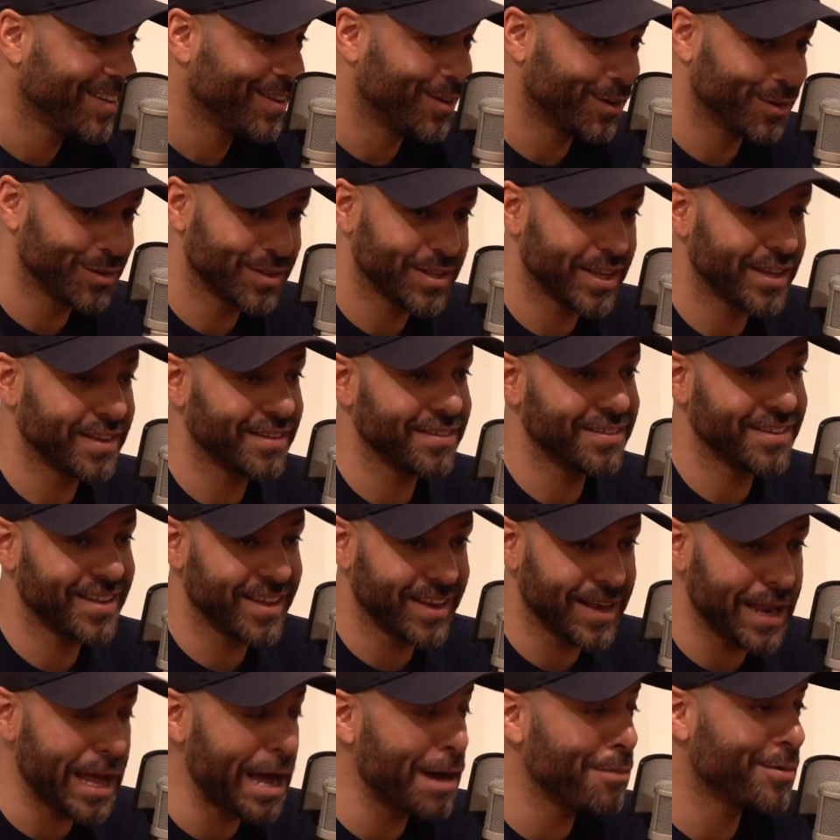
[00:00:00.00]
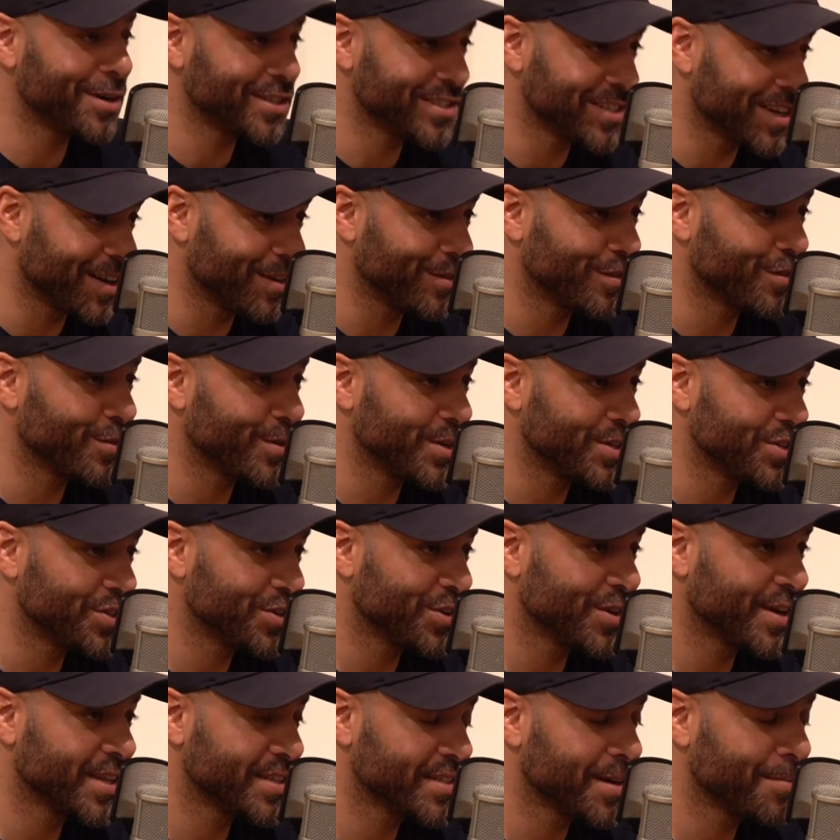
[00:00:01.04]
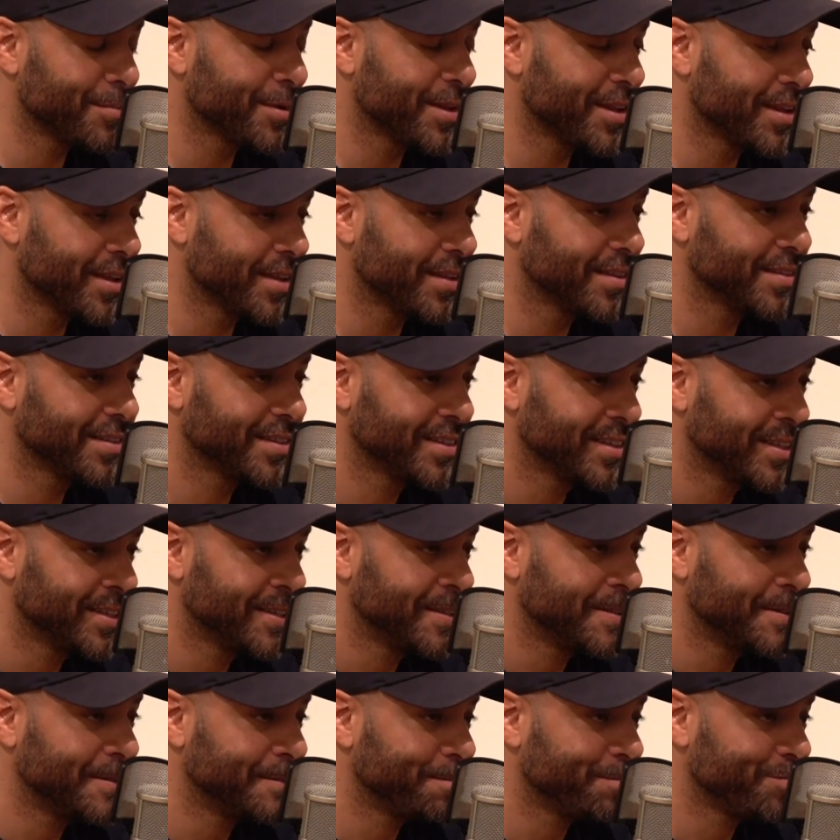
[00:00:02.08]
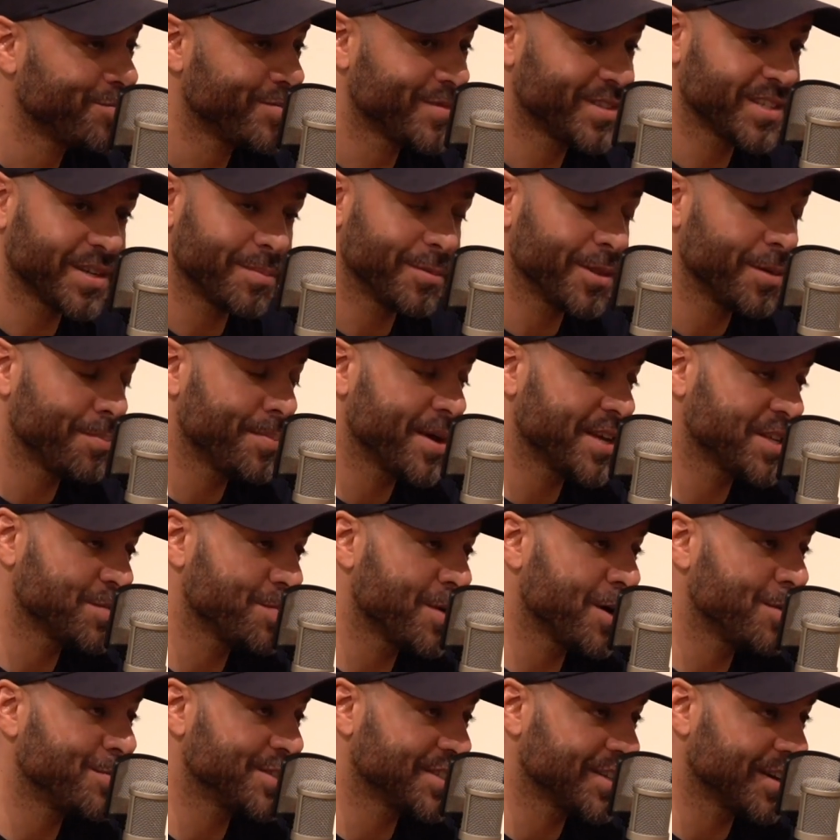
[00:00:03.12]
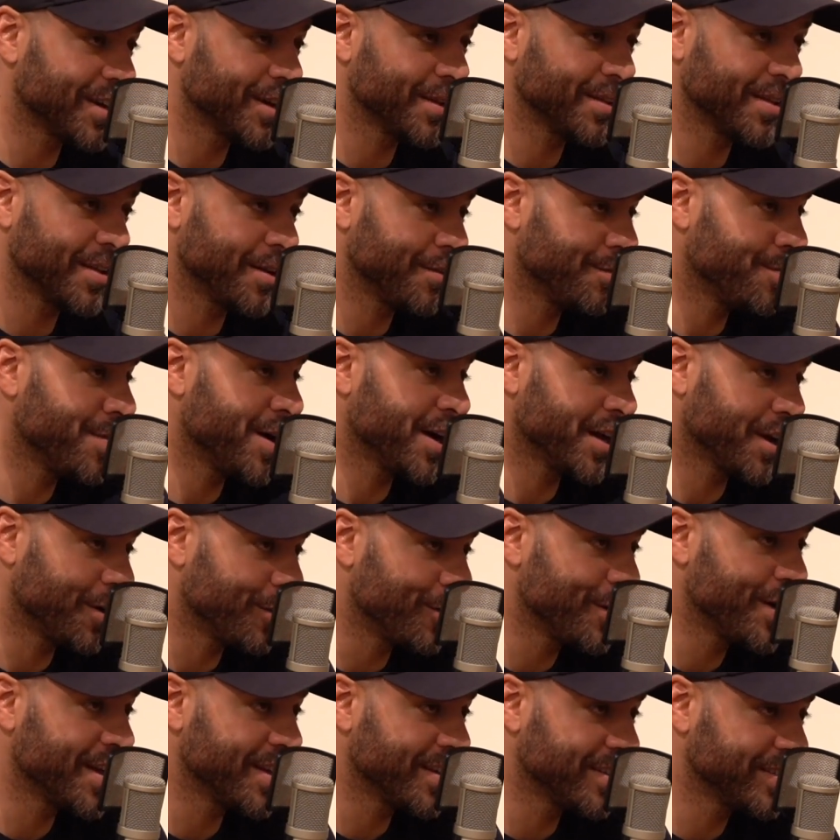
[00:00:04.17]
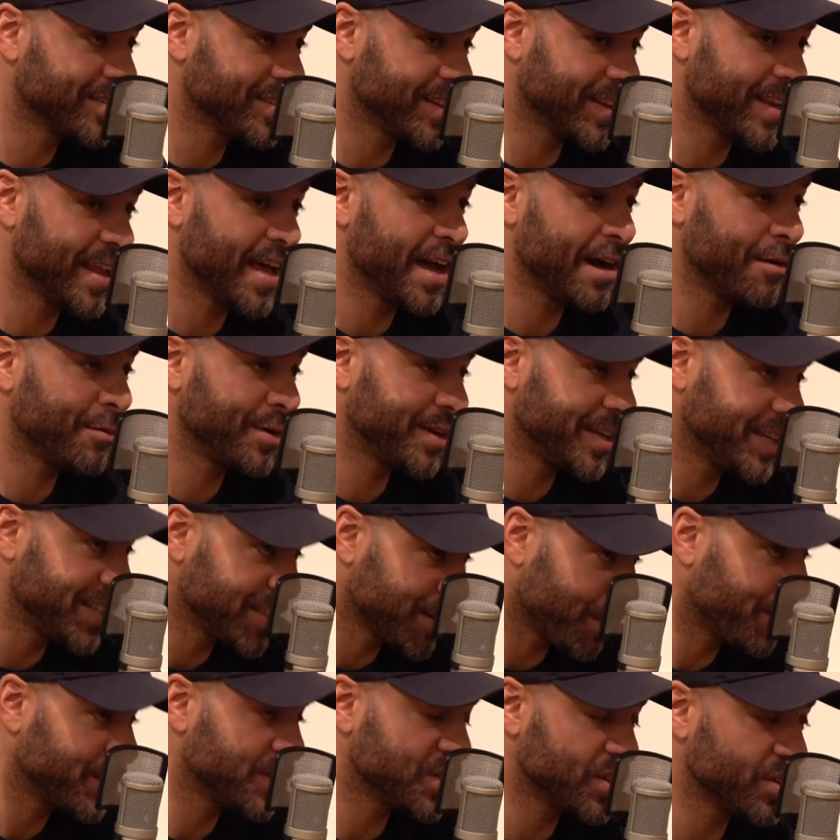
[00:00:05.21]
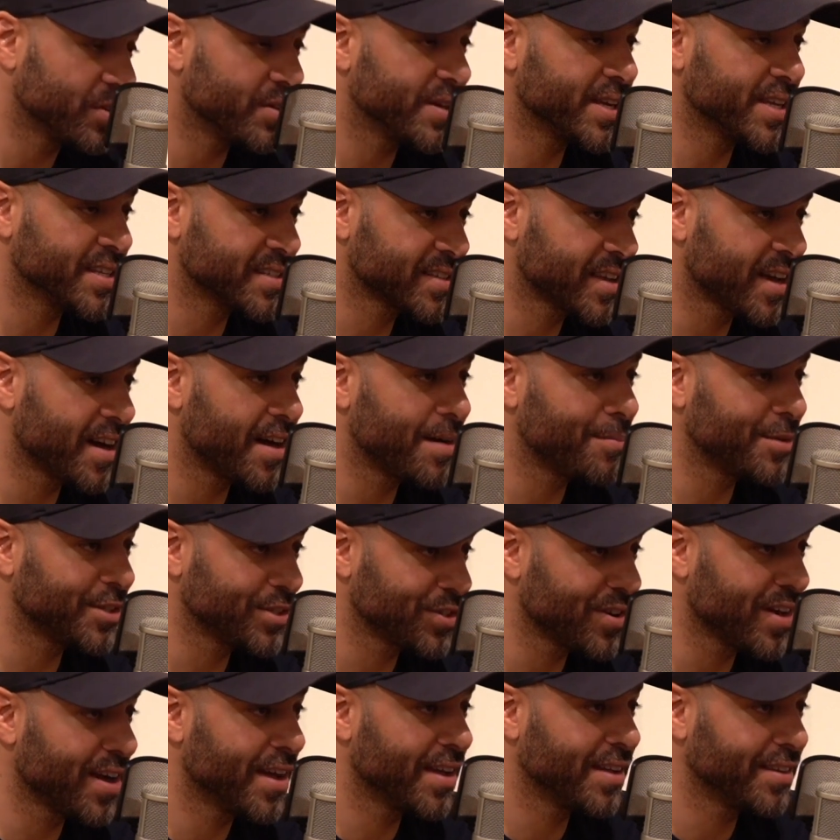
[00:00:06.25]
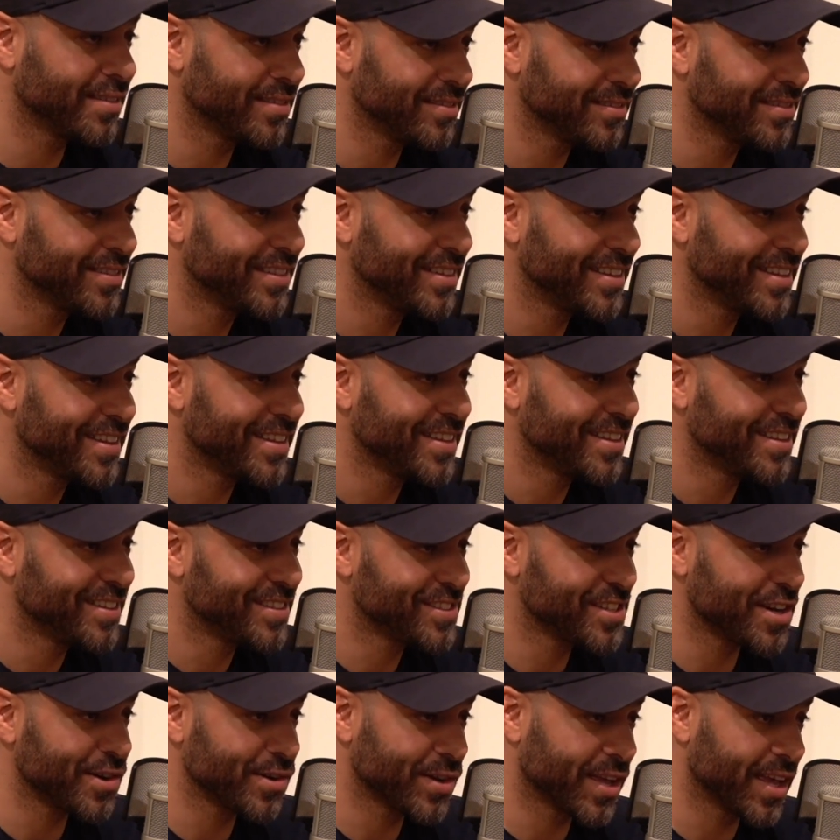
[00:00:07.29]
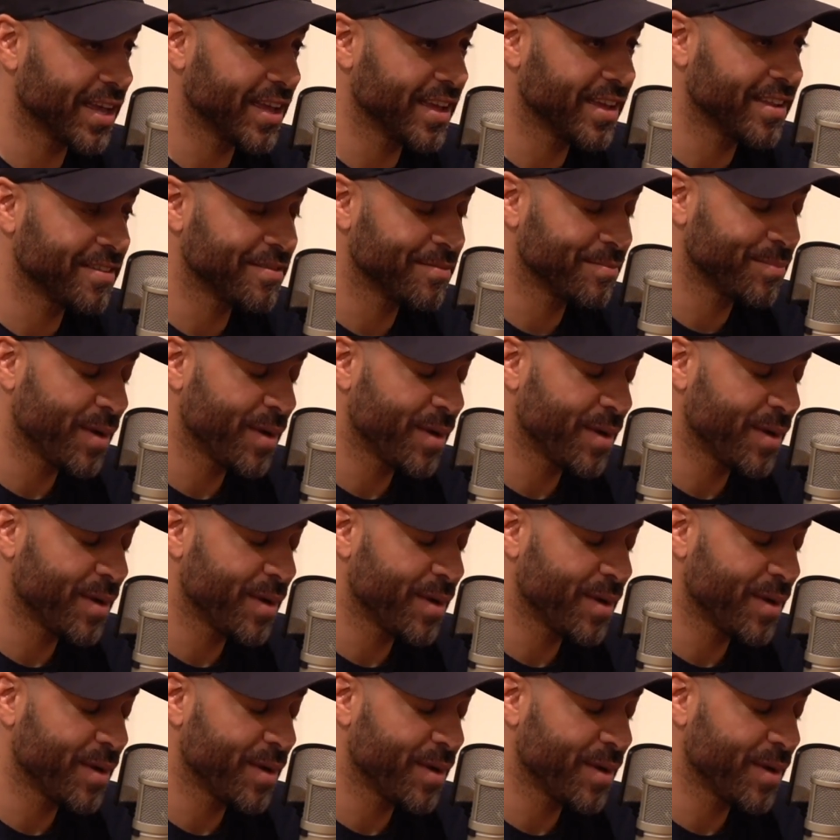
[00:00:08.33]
or didn't allow myself to enjoy some of the best moments of my career. So now when these opportunities come, I try and soak it in.